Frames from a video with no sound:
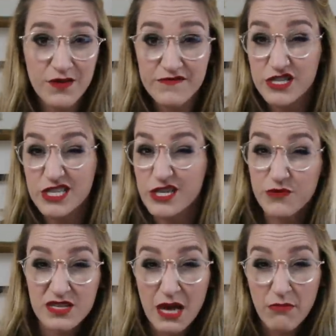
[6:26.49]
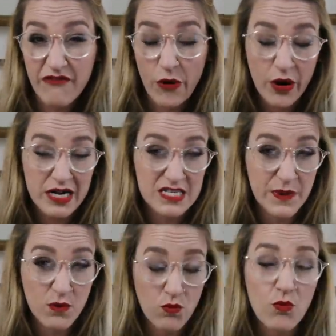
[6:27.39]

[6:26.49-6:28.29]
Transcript: We've just used them before and it's been